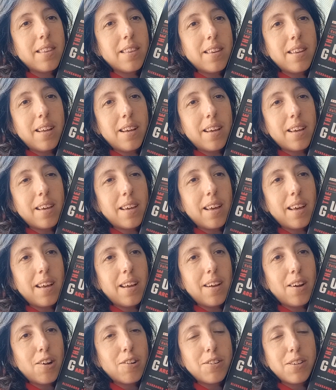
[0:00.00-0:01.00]
They
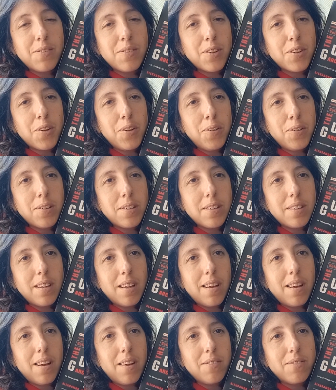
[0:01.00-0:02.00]
are difficult,
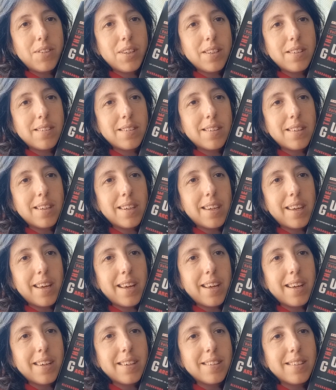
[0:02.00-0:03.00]
obviously,
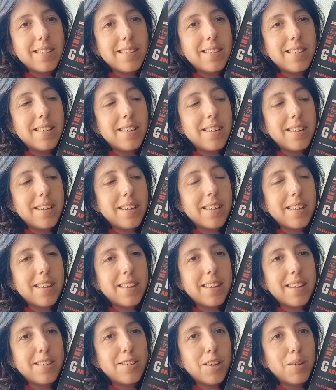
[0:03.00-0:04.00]
as
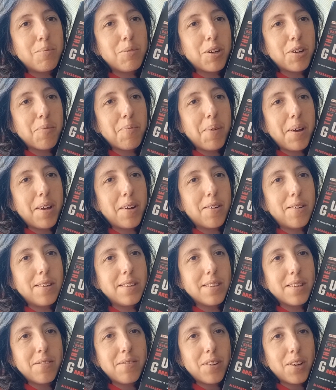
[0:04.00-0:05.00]
the subject matter
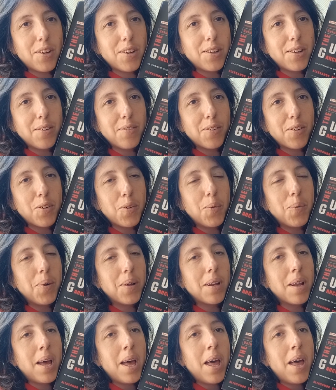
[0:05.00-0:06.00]
is a very difficult
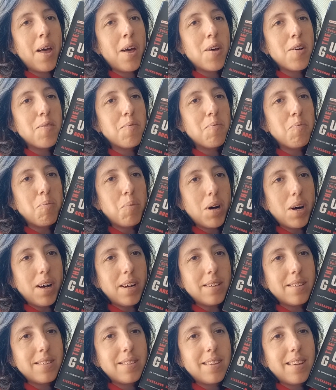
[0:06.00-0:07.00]
one,
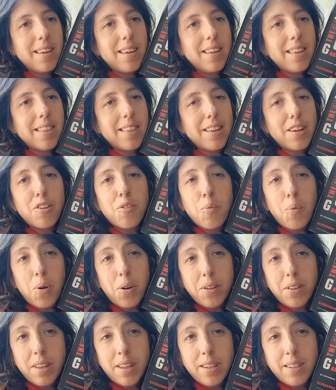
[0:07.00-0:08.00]
but they're
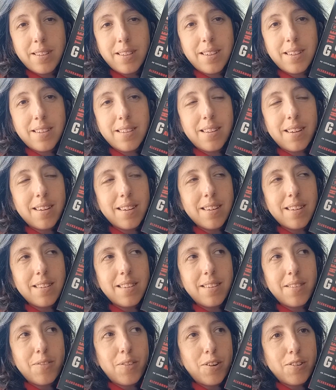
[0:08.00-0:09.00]
worth it. Um,
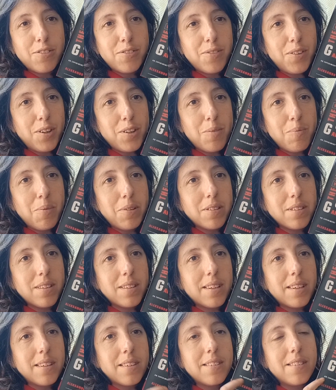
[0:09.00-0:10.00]
the first volume was at
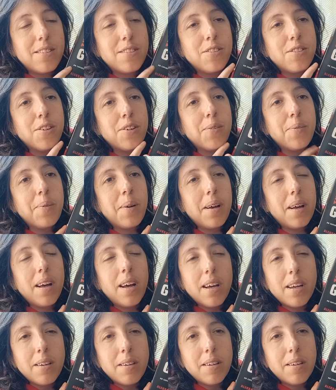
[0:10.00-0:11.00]
least, so
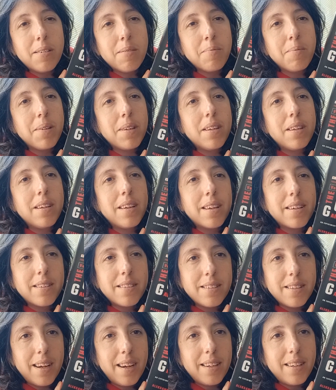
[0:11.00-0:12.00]
I am
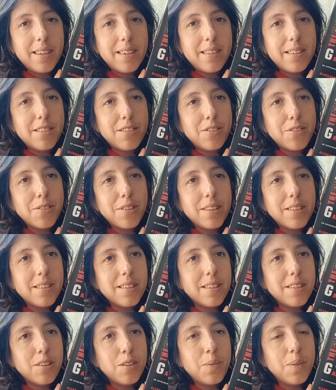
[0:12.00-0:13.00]
excited to
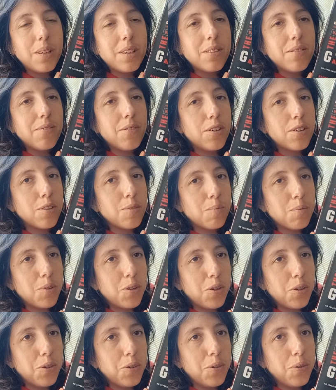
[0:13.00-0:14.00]
continue into volume
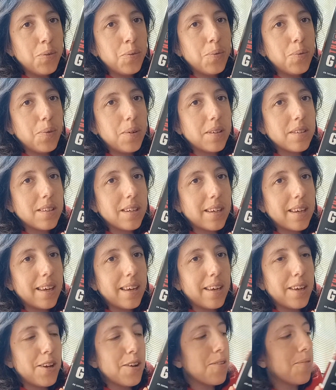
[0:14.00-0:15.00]
two once I get
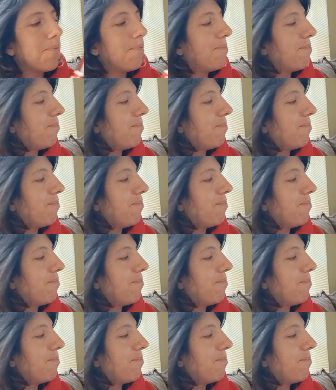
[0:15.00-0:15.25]
here.